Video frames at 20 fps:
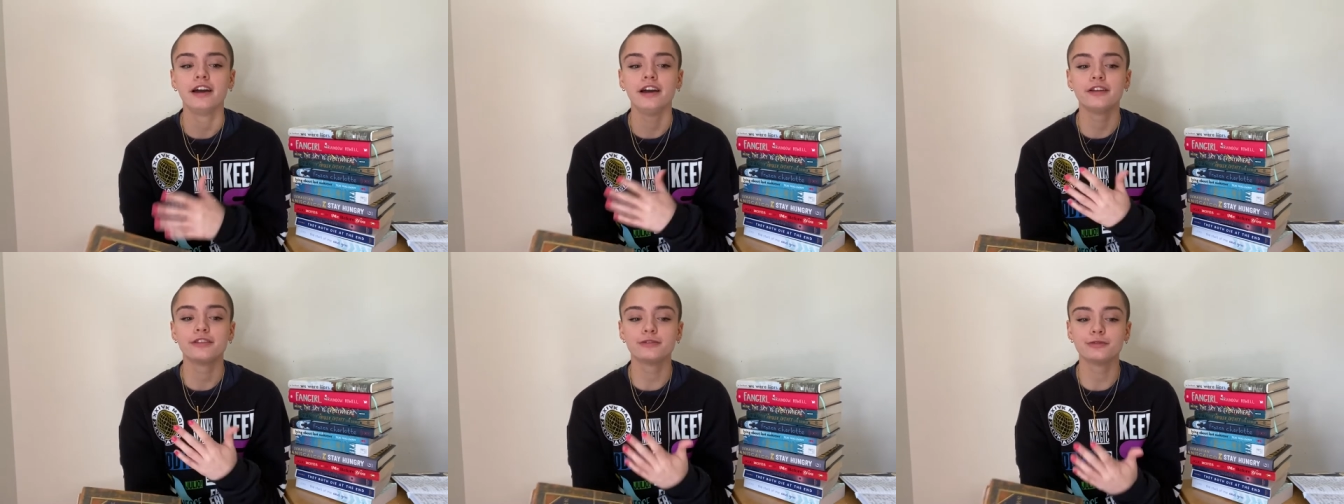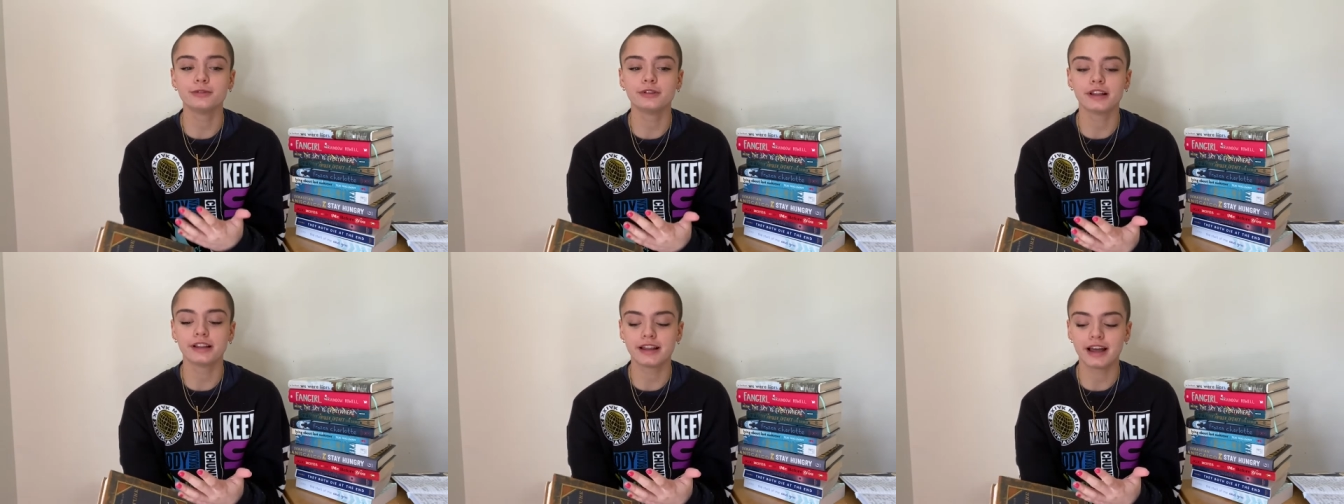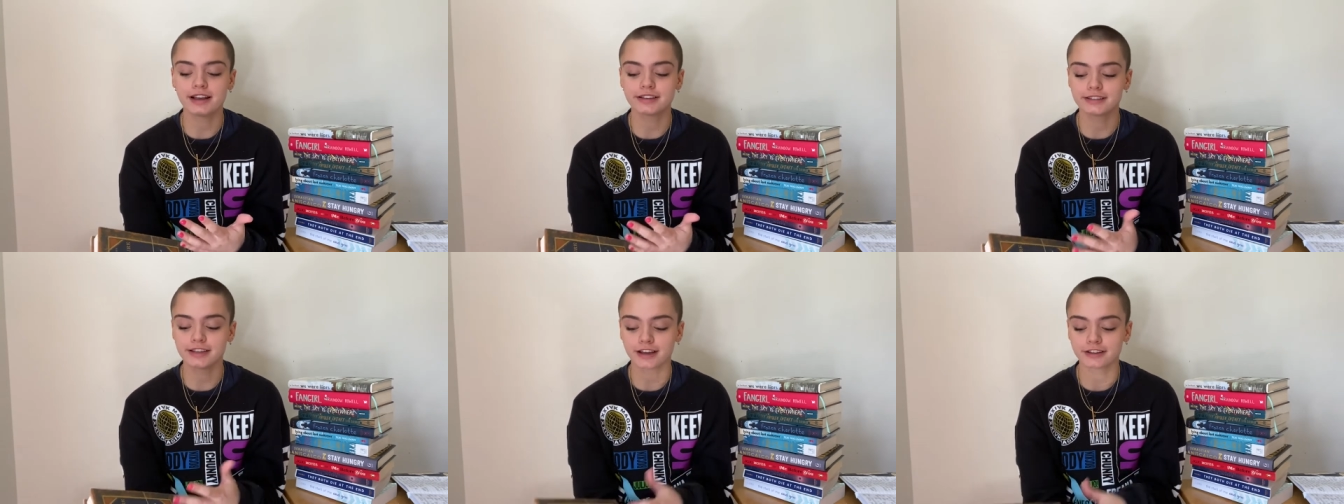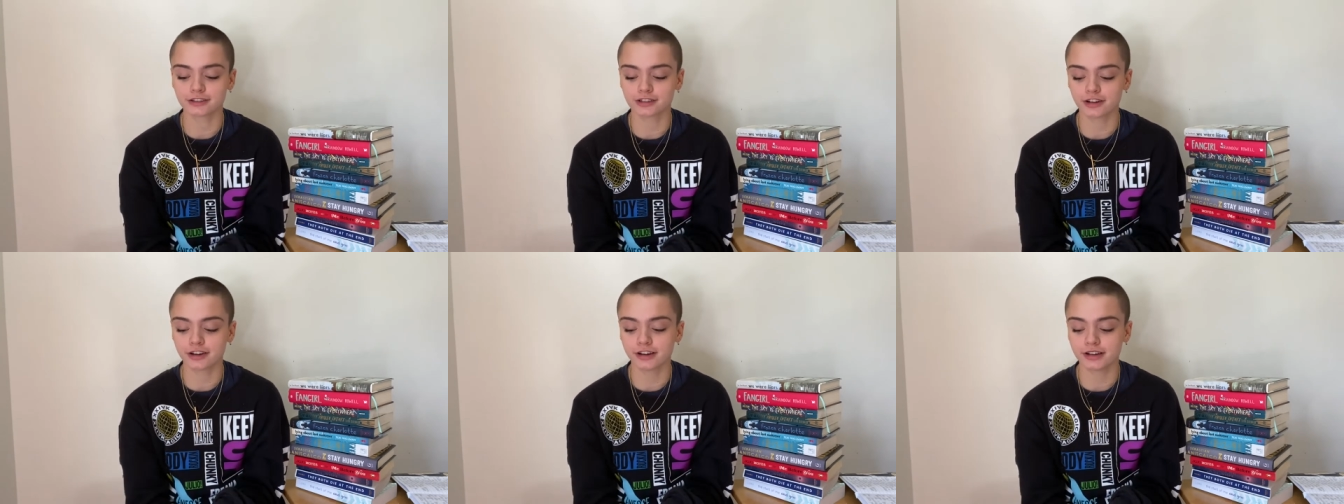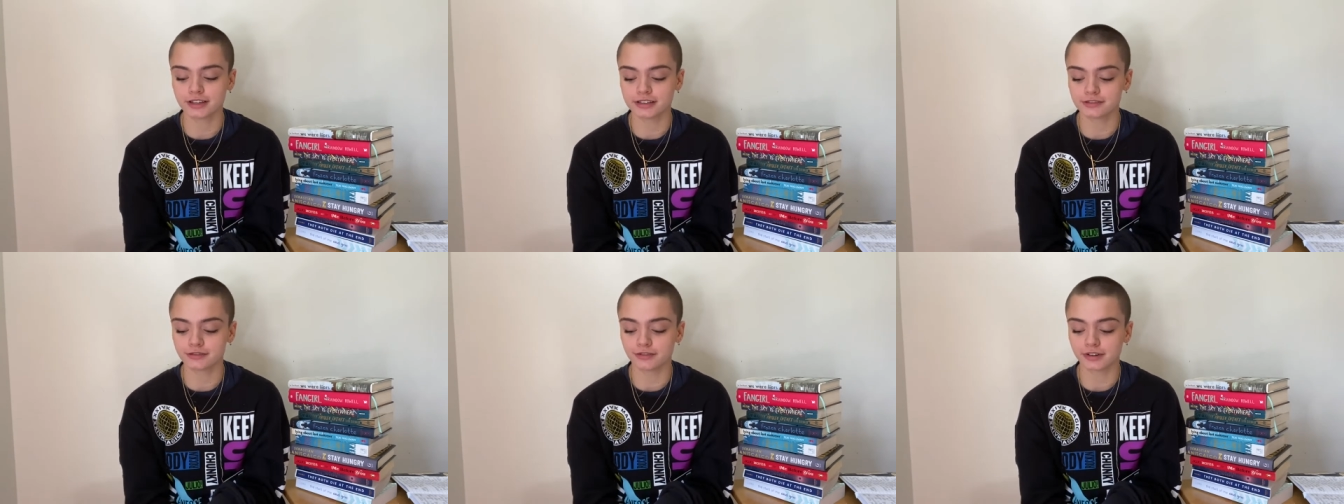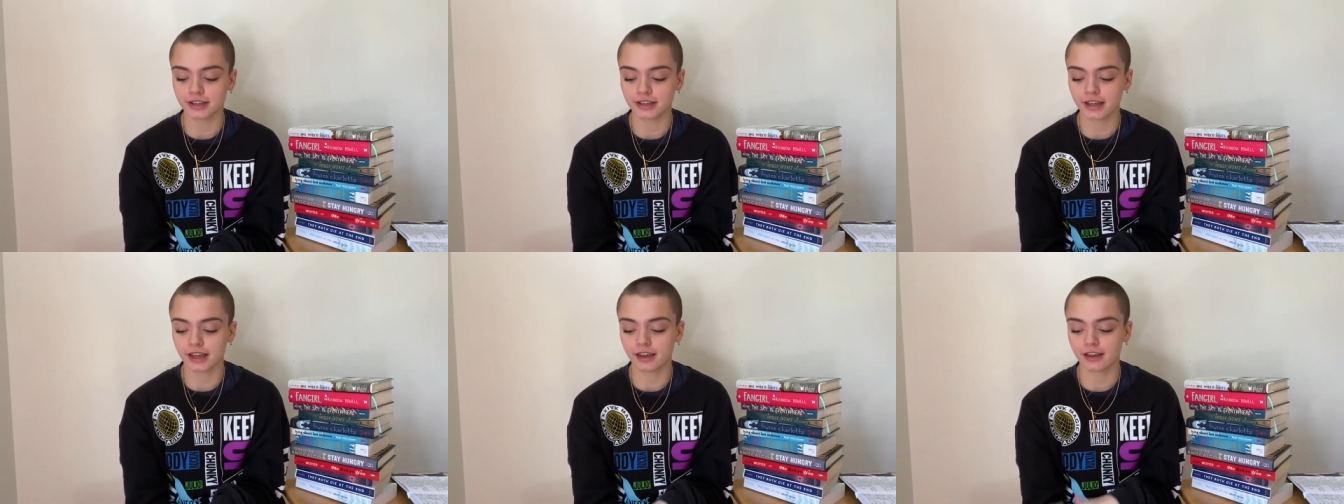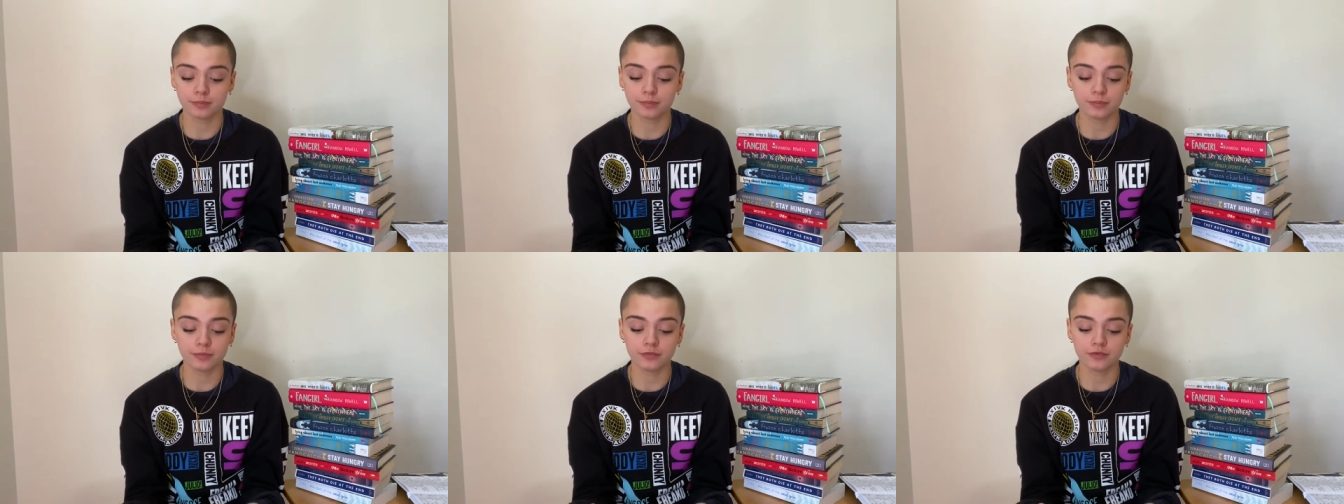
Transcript: through the last lecture is really,